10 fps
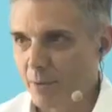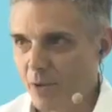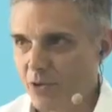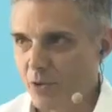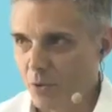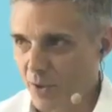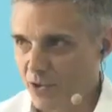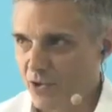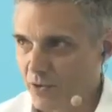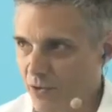post your
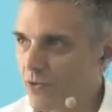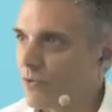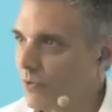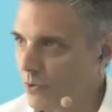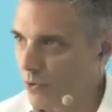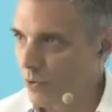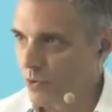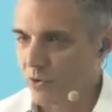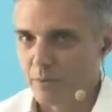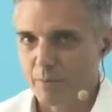questions through the
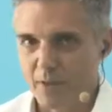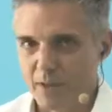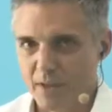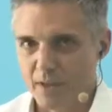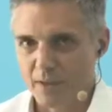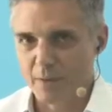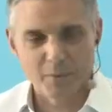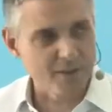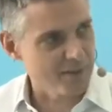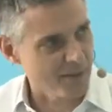course of the
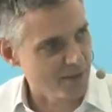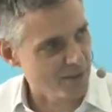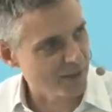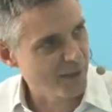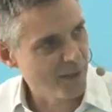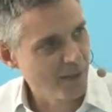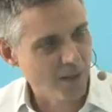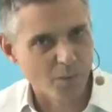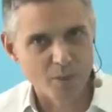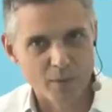presentation,
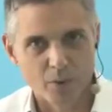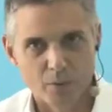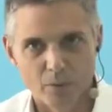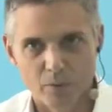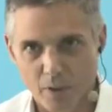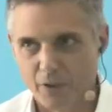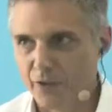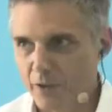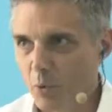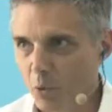and we will
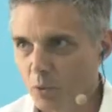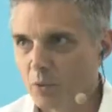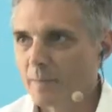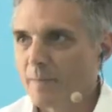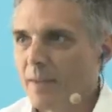answer them all.